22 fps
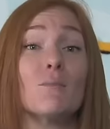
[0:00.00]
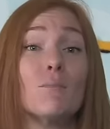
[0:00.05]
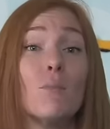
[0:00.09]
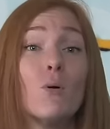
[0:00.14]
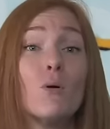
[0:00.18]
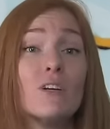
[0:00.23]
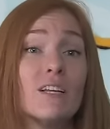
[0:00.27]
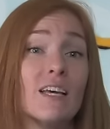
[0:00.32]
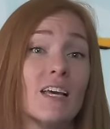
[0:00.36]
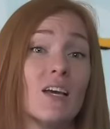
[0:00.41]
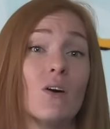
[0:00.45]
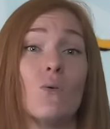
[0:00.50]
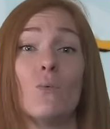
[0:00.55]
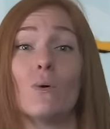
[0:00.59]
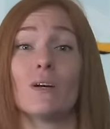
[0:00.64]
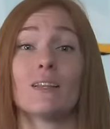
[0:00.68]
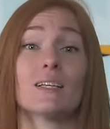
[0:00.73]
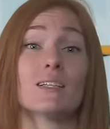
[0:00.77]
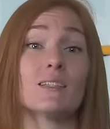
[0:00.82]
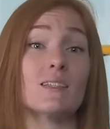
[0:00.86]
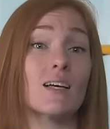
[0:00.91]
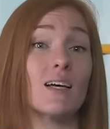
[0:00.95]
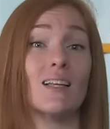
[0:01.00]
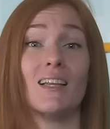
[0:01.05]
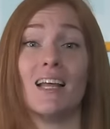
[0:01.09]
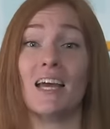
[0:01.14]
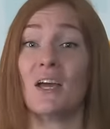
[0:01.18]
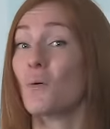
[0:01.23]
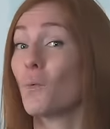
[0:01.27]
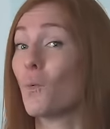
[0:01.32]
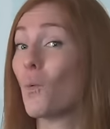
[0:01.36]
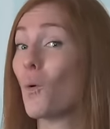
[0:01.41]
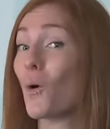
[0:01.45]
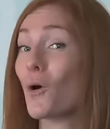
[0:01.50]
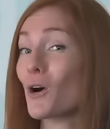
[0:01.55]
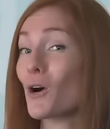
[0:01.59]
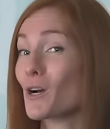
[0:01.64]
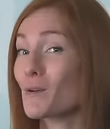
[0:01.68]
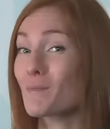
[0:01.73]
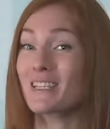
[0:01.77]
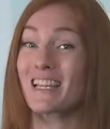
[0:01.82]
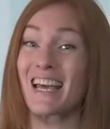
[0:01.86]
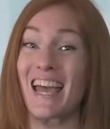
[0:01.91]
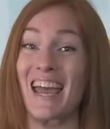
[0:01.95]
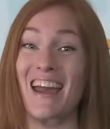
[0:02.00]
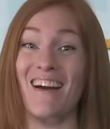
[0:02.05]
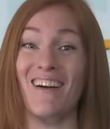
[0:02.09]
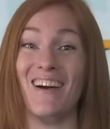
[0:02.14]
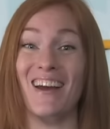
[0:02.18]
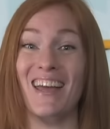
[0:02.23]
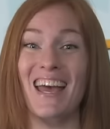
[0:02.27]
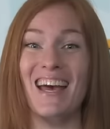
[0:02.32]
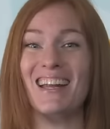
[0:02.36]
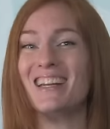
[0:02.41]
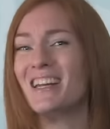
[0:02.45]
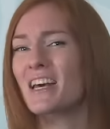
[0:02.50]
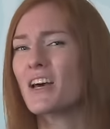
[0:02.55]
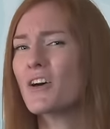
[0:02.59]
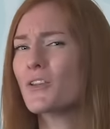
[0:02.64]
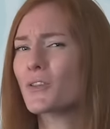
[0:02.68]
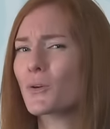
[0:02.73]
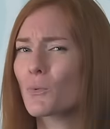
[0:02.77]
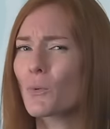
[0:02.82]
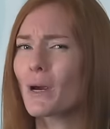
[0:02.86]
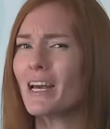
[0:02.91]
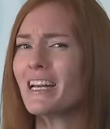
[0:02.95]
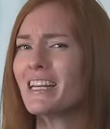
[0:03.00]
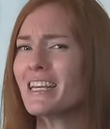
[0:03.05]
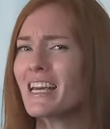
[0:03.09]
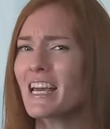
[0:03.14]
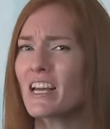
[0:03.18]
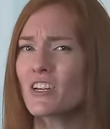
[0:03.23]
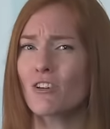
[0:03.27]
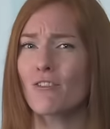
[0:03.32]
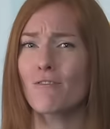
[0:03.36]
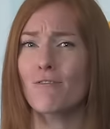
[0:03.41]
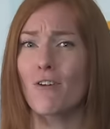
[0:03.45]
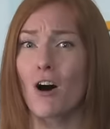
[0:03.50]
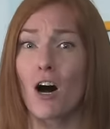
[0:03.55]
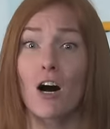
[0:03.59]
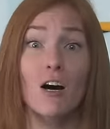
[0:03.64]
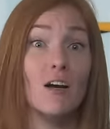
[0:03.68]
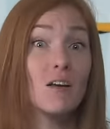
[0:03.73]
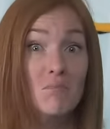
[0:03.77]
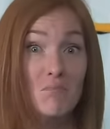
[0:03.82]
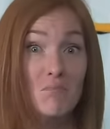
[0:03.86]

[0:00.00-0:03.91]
the morning, when the sunlight warms the air again, the radiation fog